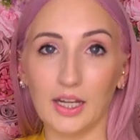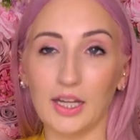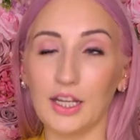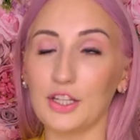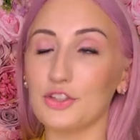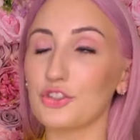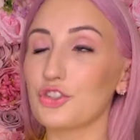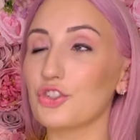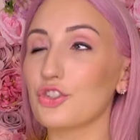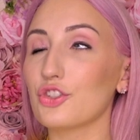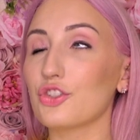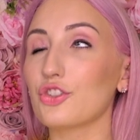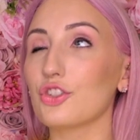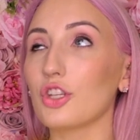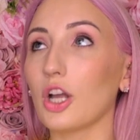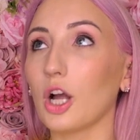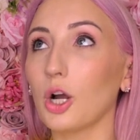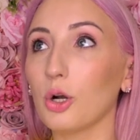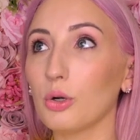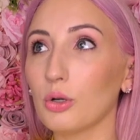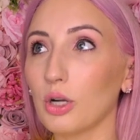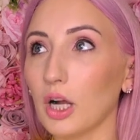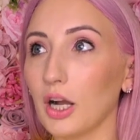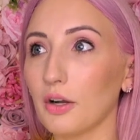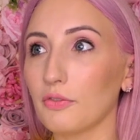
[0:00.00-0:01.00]
It's
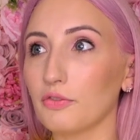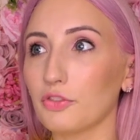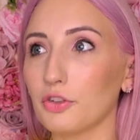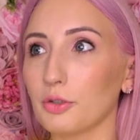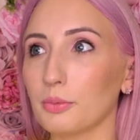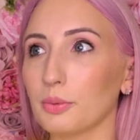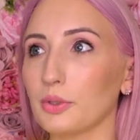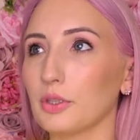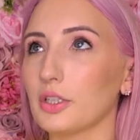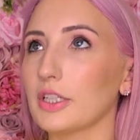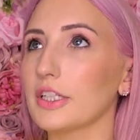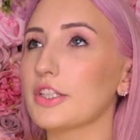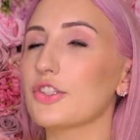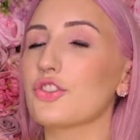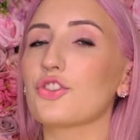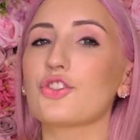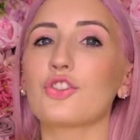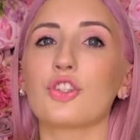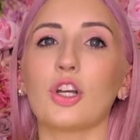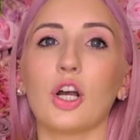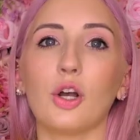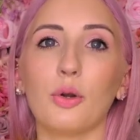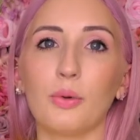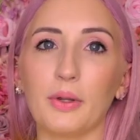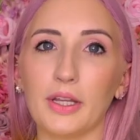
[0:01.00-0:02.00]
so comfortable. It's
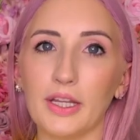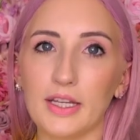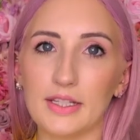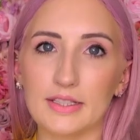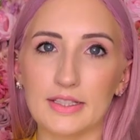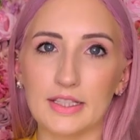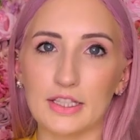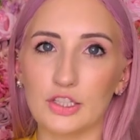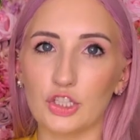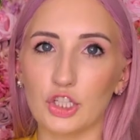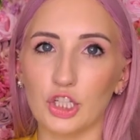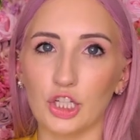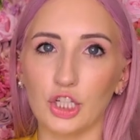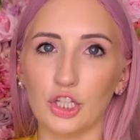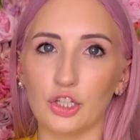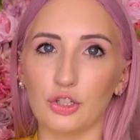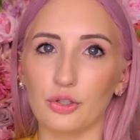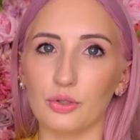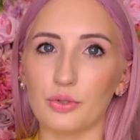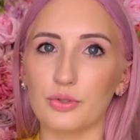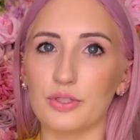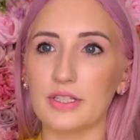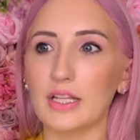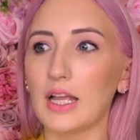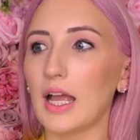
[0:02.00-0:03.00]
so easy to
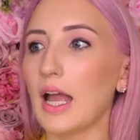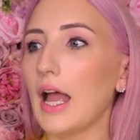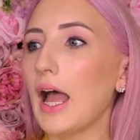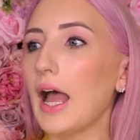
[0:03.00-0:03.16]
use.